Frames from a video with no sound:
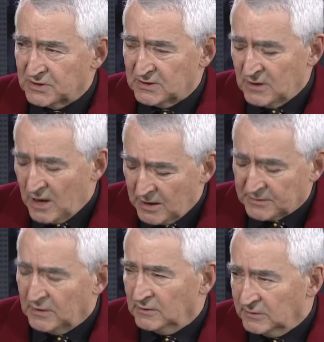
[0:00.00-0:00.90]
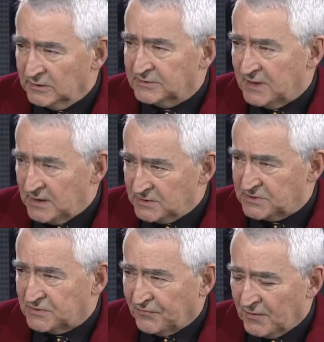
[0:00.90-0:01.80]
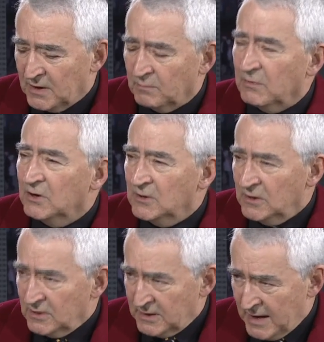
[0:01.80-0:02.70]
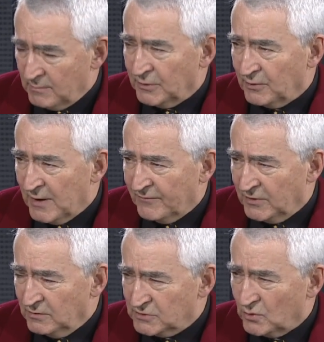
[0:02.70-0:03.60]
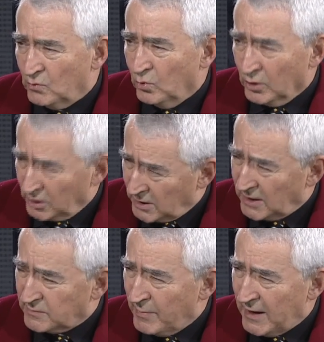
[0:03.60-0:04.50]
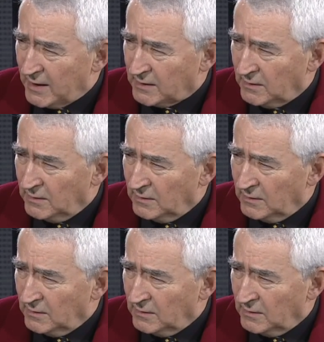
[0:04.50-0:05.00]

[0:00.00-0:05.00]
that got a little taste from gambling revenues were cut back?